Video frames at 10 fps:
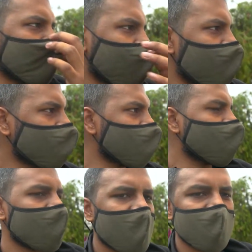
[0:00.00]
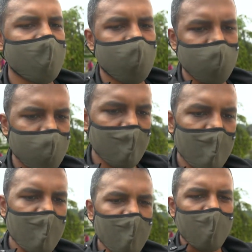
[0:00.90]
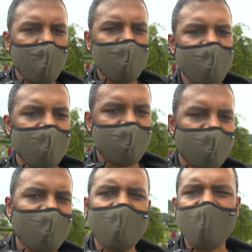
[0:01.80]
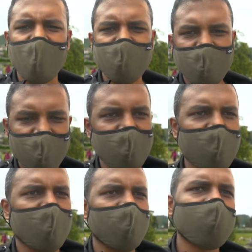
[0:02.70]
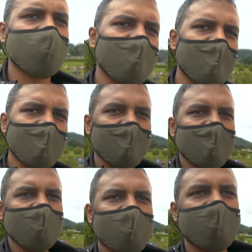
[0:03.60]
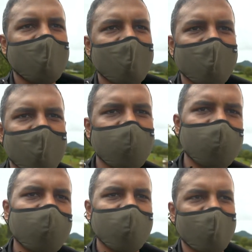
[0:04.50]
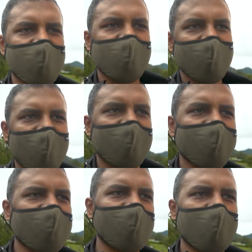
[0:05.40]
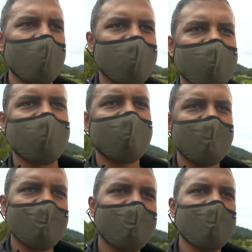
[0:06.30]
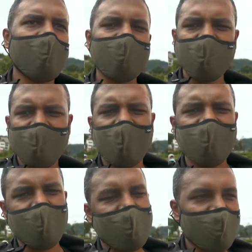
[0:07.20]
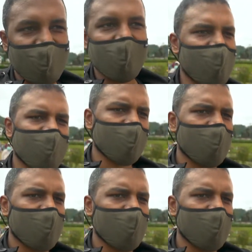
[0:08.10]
And also some nice old British designed houses. So it's pretty nice. Really loving the walk here. Although there's a lot of people, I'm really loving the